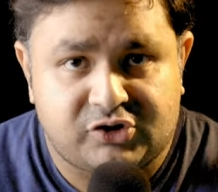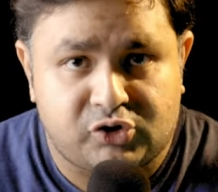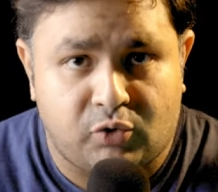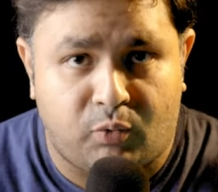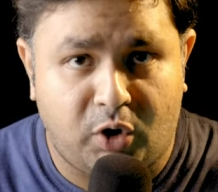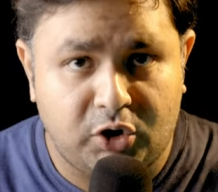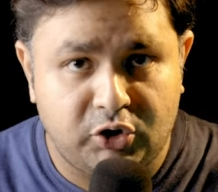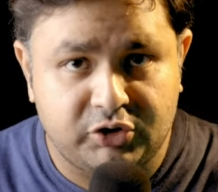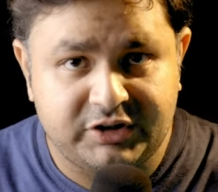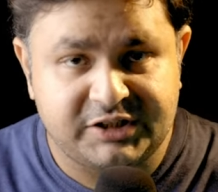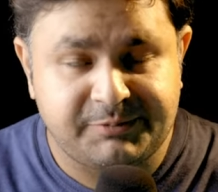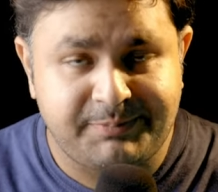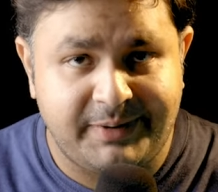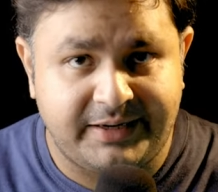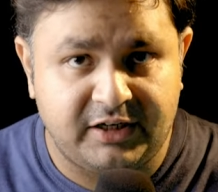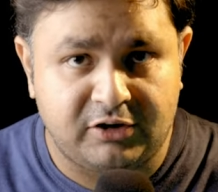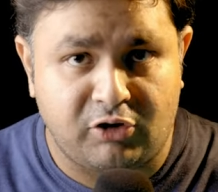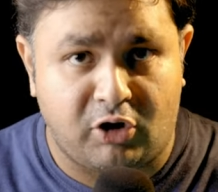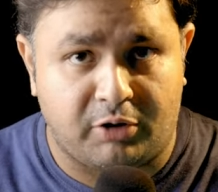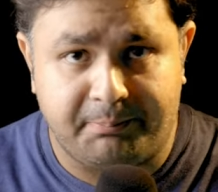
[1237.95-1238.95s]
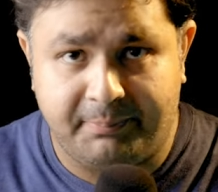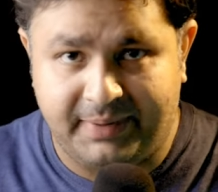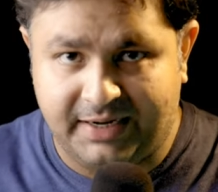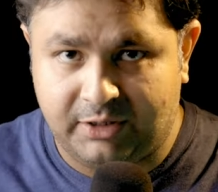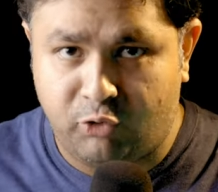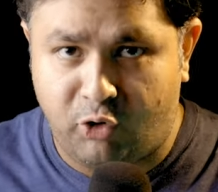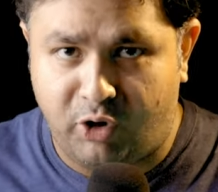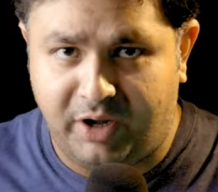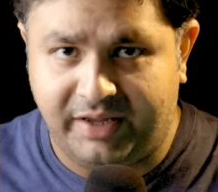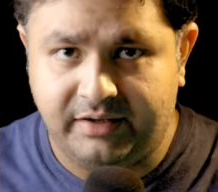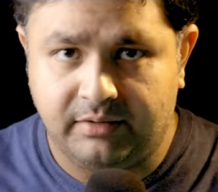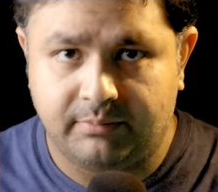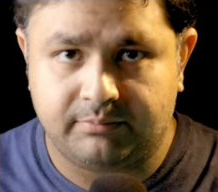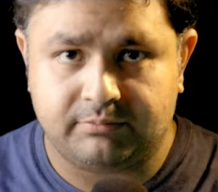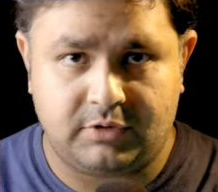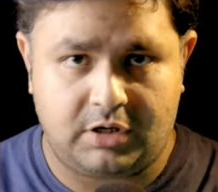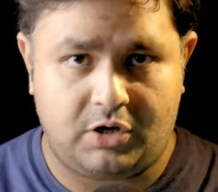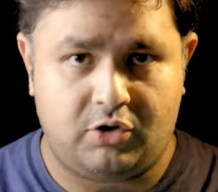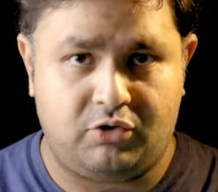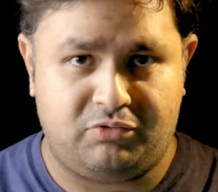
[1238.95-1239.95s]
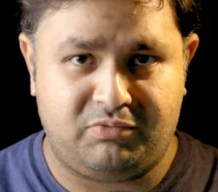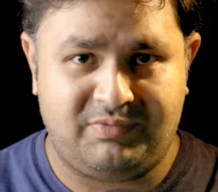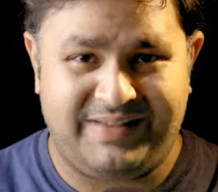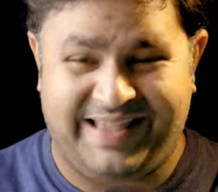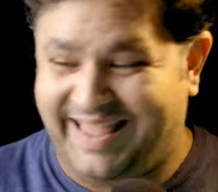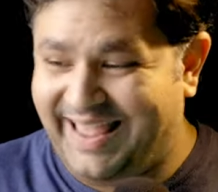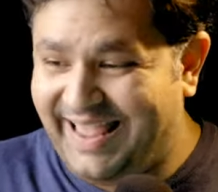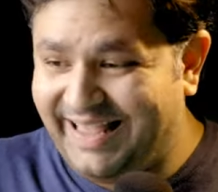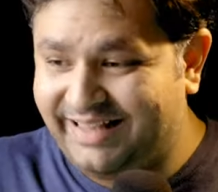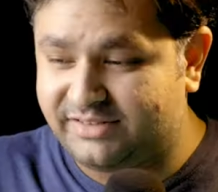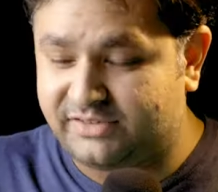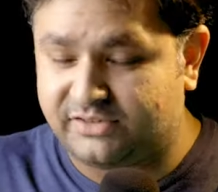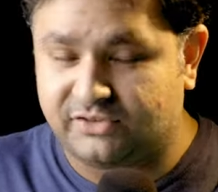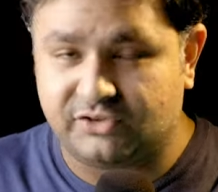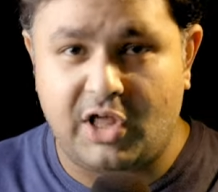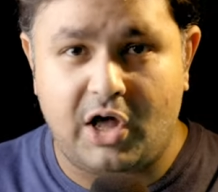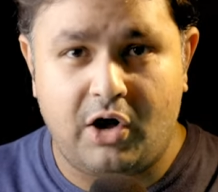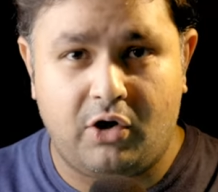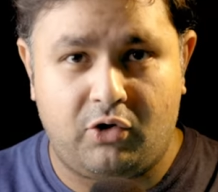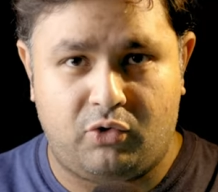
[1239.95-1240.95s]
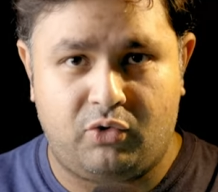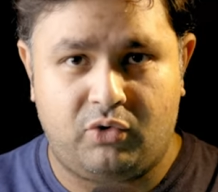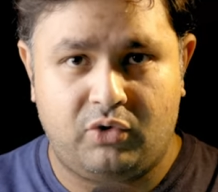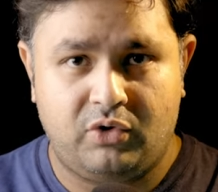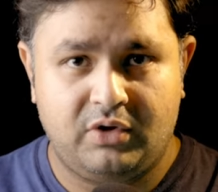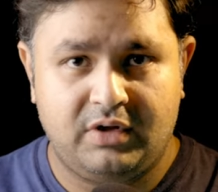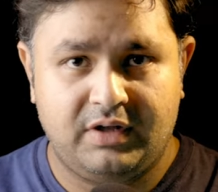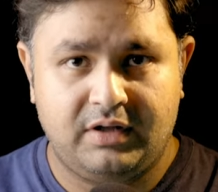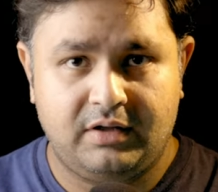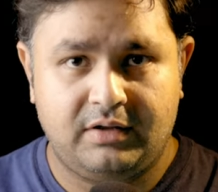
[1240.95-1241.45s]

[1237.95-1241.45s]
So, what do they spend it on? Bitcoin? No. Hex? No.